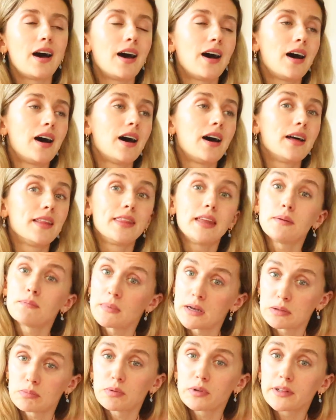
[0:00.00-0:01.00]
uh, than
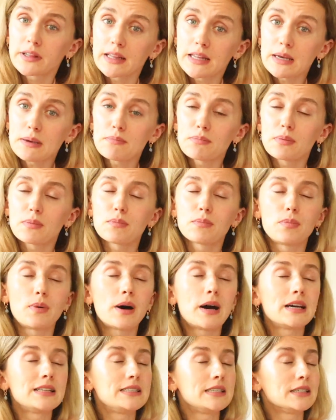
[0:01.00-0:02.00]
Matplotlib,
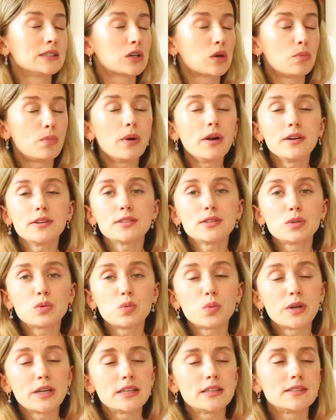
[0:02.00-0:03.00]
but in
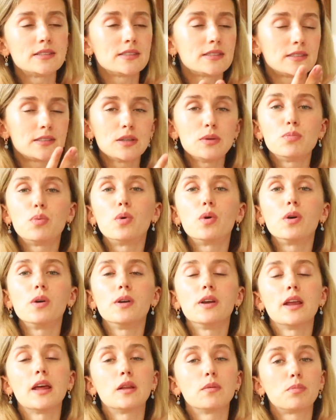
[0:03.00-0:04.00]
comparison with
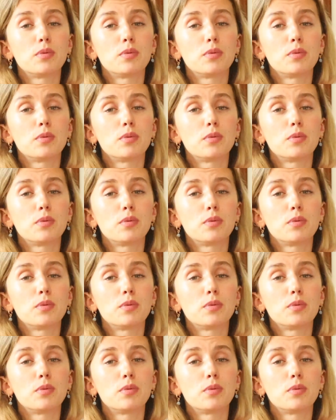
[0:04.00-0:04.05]
Seaborn and